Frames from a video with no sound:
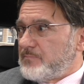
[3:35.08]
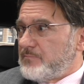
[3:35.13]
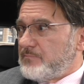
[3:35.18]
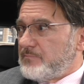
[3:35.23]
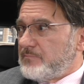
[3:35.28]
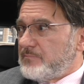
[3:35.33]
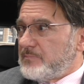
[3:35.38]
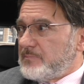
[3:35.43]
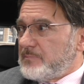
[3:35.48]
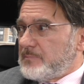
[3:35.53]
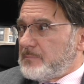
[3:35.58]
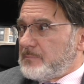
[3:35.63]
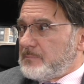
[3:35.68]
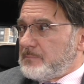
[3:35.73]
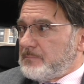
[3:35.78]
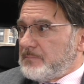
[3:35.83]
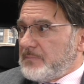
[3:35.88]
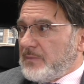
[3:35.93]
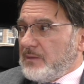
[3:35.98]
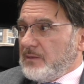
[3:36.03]

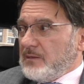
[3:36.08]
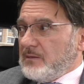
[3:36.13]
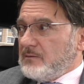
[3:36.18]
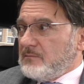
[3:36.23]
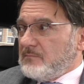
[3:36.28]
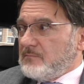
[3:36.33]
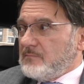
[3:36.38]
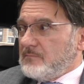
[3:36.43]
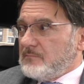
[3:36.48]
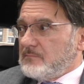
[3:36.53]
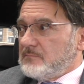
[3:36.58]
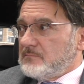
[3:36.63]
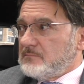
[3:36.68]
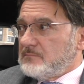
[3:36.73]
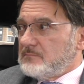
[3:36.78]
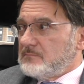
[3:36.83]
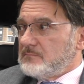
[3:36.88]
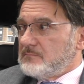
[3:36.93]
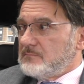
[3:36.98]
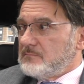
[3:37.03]

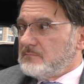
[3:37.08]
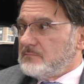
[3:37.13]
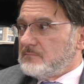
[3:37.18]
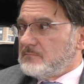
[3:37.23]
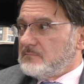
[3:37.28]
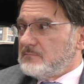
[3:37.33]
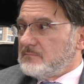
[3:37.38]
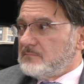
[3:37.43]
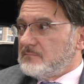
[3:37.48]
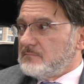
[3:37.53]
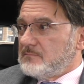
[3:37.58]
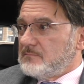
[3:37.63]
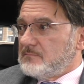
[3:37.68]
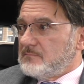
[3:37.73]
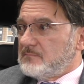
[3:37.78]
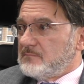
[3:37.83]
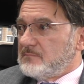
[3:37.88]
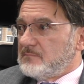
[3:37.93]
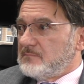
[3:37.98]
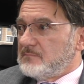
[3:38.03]

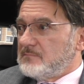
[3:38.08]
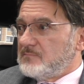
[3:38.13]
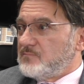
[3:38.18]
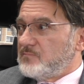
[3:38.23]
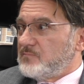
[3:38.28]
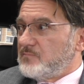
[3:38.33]
No words are spoken by the person on screen.